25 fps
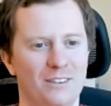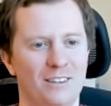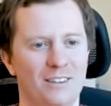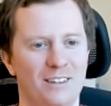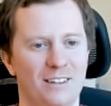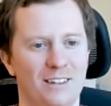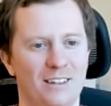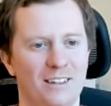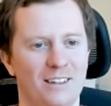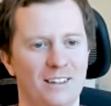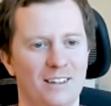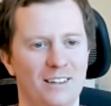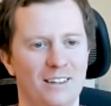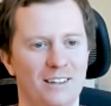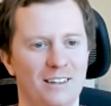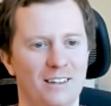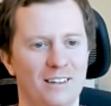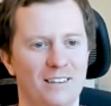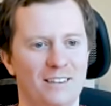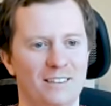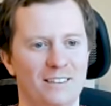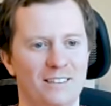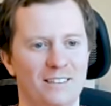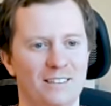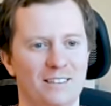Uh,
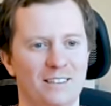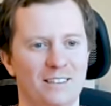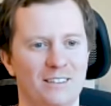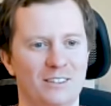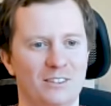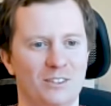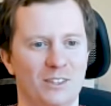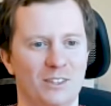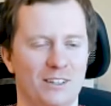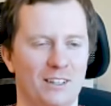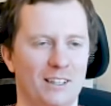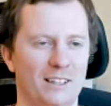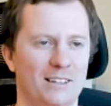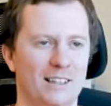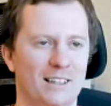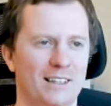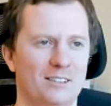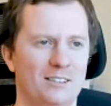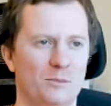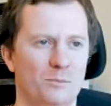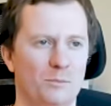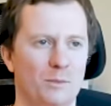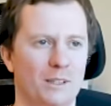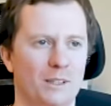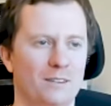so I think that's
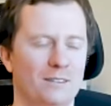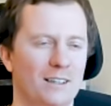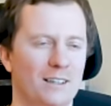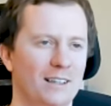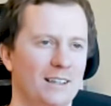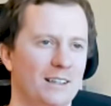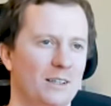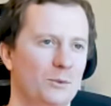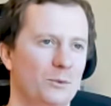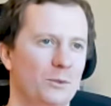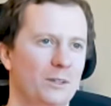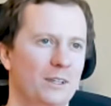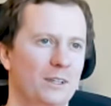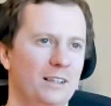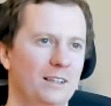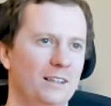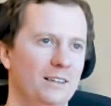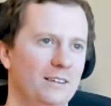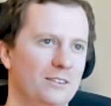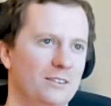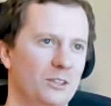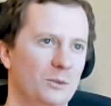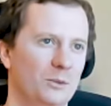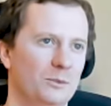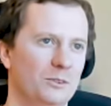a big takeaway in
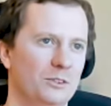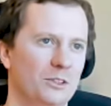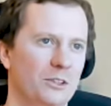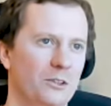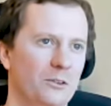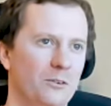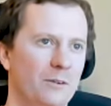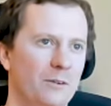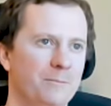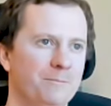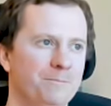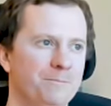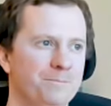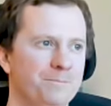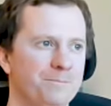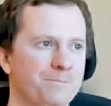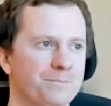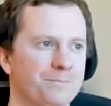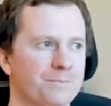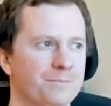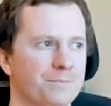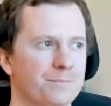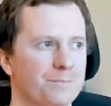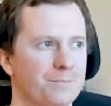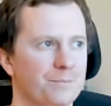terms of
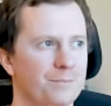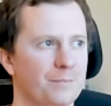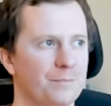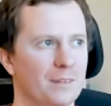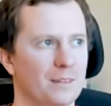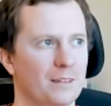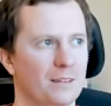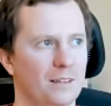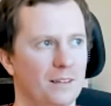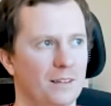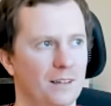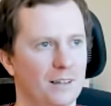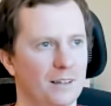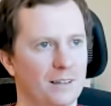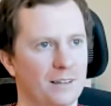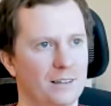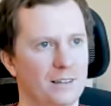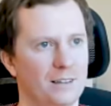like,